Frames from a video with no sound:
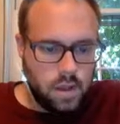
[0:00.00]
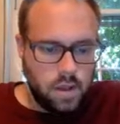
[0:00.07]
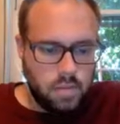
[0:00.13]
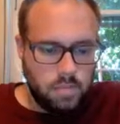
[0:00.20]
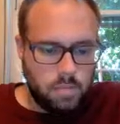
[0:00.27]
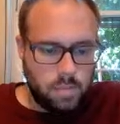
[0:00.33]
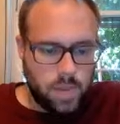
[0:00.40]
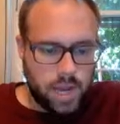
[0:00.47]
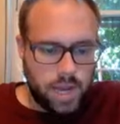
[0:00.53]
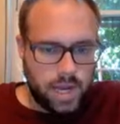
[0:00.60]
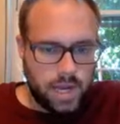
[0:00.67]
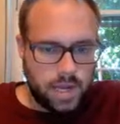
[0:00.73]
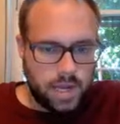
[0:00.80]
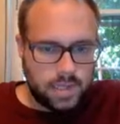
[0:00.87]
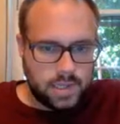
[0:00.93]

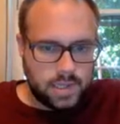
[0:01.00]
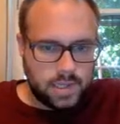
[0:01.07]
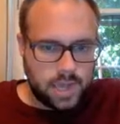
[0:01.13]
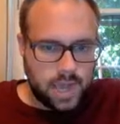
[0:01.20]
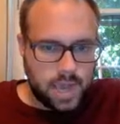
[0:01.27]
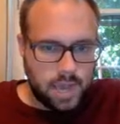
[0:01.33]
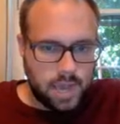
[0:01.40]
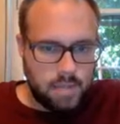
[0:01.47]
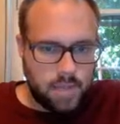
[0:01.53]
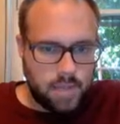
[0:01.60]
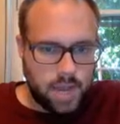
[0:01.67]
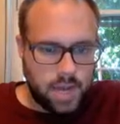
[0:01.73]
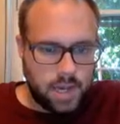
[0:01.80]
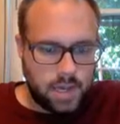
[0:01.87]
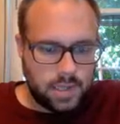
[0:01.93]
minus a
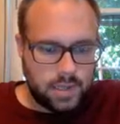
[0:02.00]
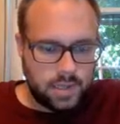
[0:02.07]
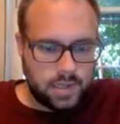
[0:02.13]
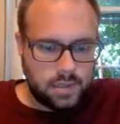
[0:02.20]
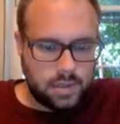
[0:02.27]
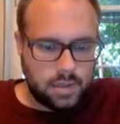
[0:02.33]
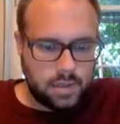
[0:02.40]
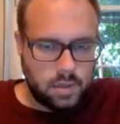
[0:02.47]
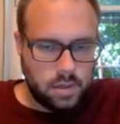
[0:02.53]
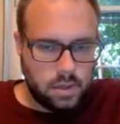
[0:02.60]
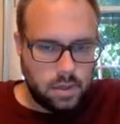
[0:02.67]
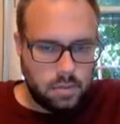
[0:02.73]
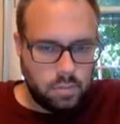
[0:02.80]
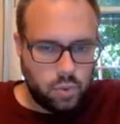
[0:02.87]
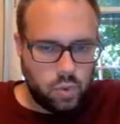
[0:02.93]
minus
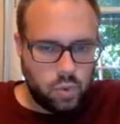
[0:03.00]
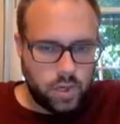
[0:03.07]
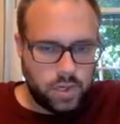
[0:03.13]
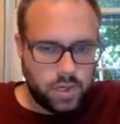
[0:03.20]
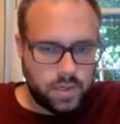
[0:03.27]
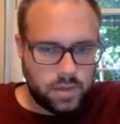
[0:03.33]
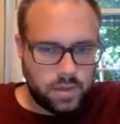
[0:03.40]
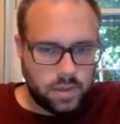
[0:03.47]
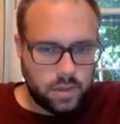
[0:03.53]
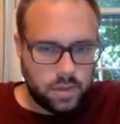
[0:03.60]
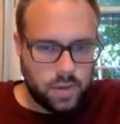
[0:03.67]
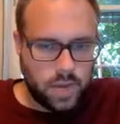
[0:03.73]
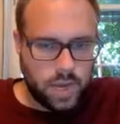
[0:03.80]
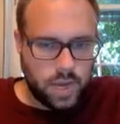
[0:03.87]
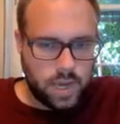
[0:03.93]

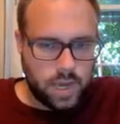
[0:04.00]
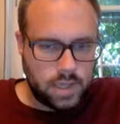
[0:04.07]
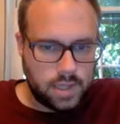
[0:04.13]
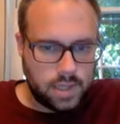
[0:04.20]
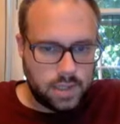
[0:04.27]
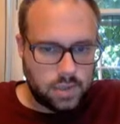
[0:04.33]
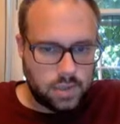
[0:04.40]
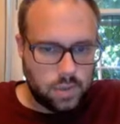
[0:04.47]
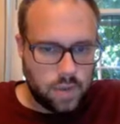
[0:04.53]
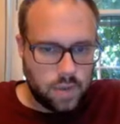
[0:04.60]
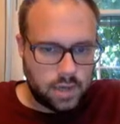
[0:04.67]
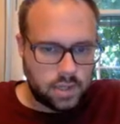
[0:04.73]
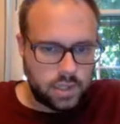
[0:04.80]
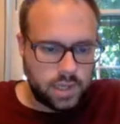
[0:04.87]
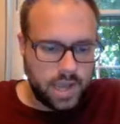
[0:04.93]
0.28. So we'll
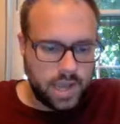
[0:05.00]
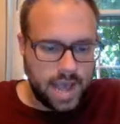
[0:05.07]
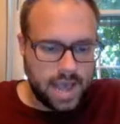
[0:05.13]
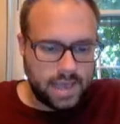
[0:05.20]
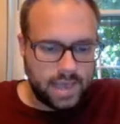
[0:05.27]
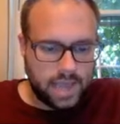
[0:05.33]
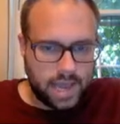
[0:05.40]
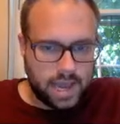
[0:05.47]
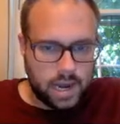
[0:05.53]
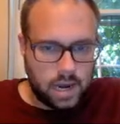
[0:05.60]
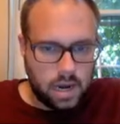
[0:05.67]
actually add that